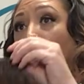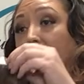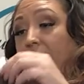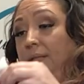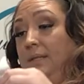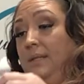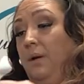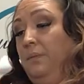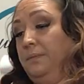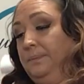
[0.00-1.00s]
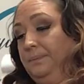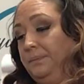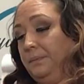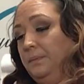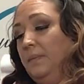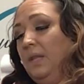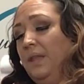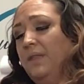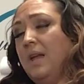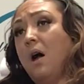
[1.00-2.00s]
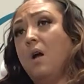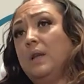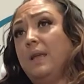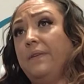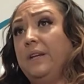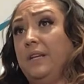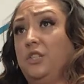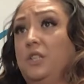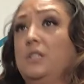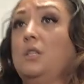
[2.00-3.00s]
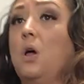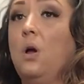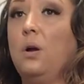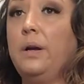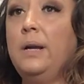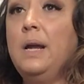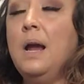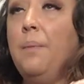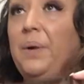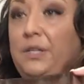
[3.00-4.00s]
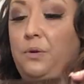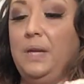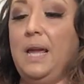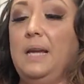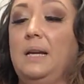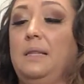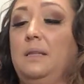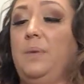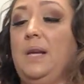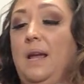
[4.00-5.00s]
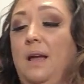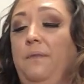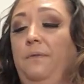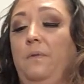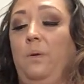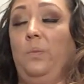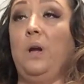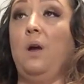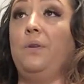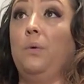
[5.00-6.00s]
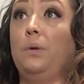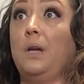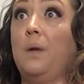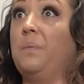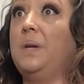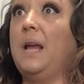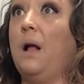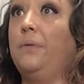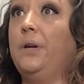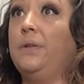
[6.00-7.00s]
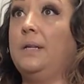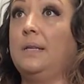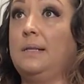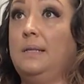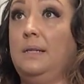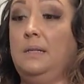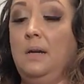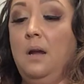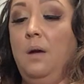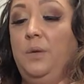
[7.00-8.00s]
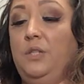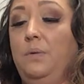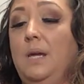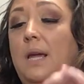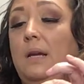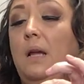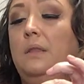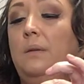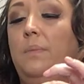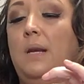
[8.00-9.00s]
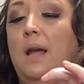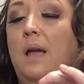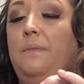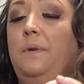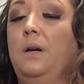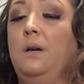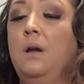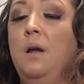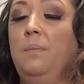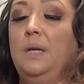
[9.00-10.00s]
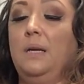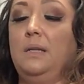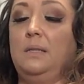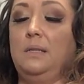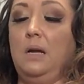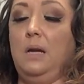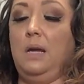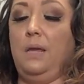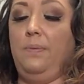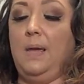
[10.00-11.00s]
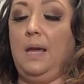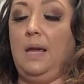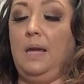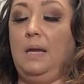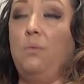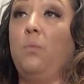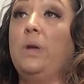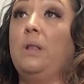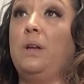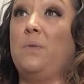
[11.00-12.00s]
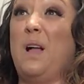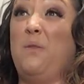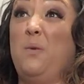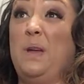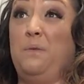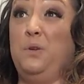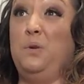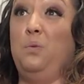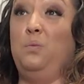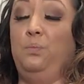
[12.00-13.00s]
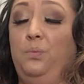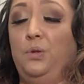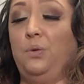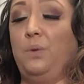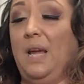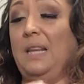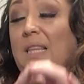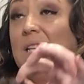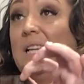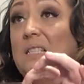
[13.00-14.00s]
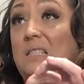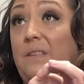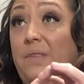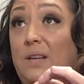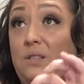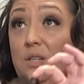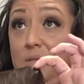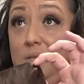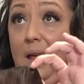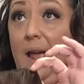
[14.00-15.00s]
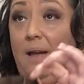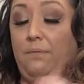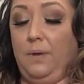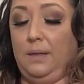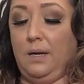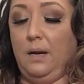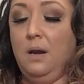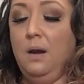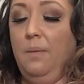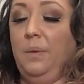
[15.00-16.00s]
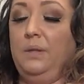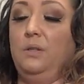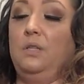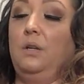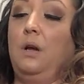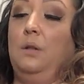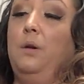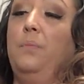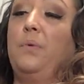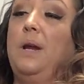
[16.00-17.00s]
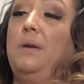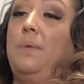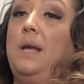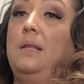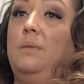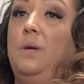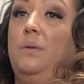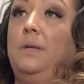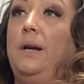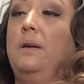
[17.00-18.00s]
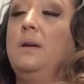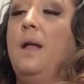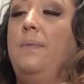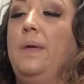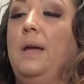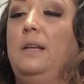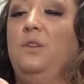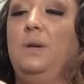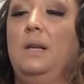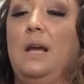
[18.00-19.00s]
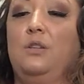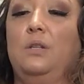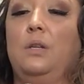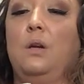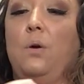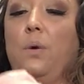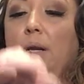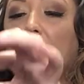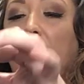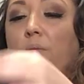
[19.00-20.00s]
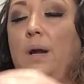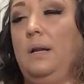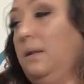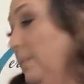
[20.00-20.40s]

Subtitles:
weft itself. They are 11 inches long, but you can cut them in half. We are the only company out there that does this, but you can cut them in half here because they will unravel if you do anything less than just the half right there. But there's like a little break right in the middle there that you can actually go and cut right in the